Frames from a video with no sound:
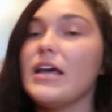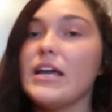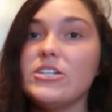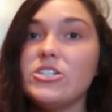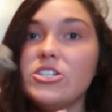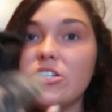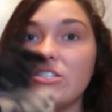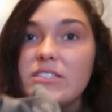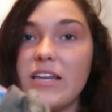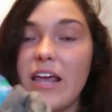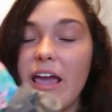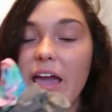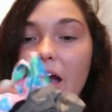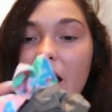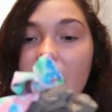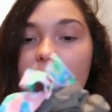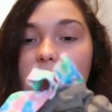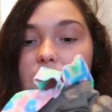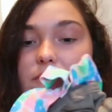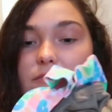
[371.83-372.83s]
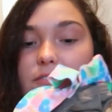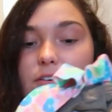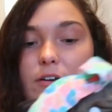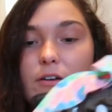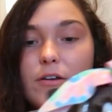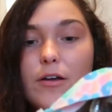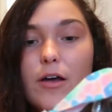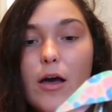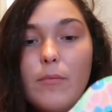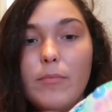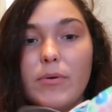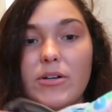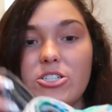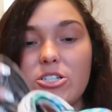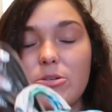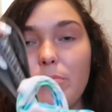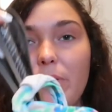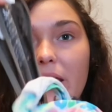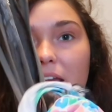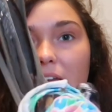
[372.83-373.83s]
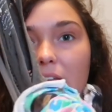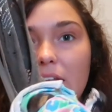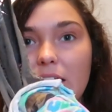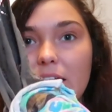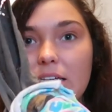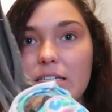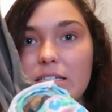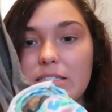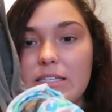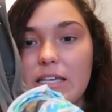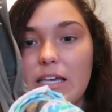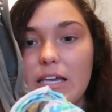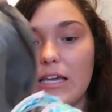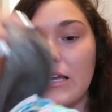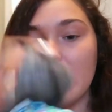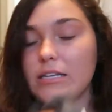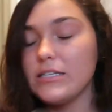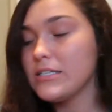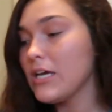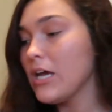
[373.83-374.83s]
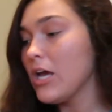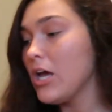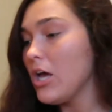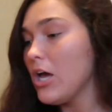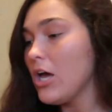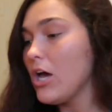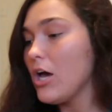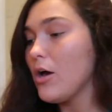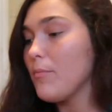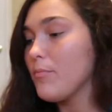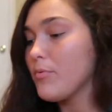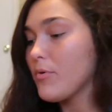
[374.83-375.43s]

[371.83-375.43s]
I just have a bunch of panties and a